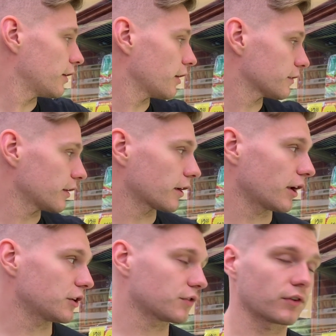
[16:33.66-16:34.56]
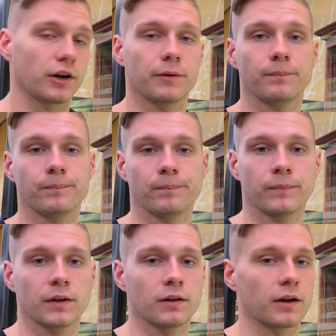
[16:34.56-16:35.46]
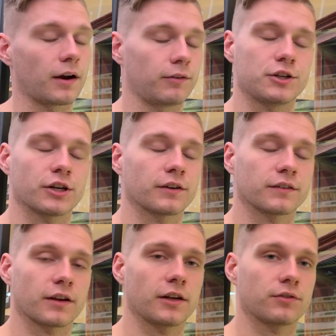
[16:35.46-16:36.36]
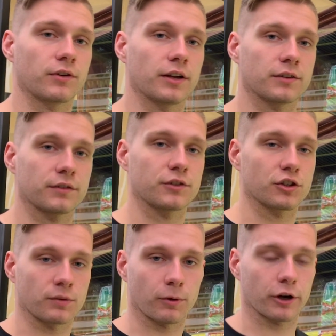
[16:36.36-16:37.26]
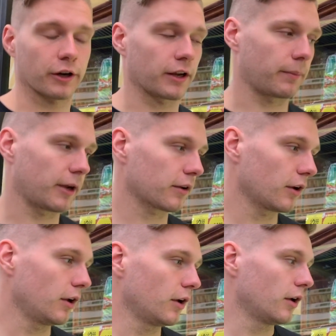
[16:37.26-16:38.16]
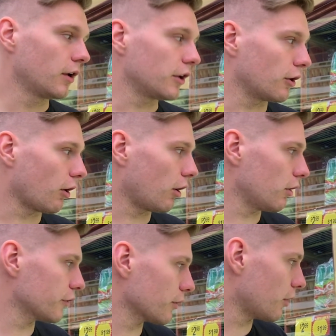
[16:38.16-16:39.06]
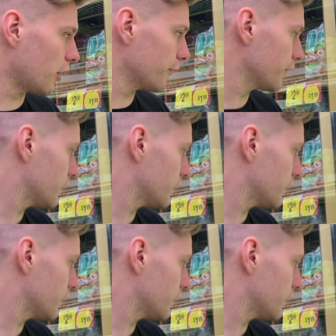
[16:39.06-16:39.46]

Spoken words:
they all say cage free. Every chicken's cage free. It's just marketing gimmick. You'll also often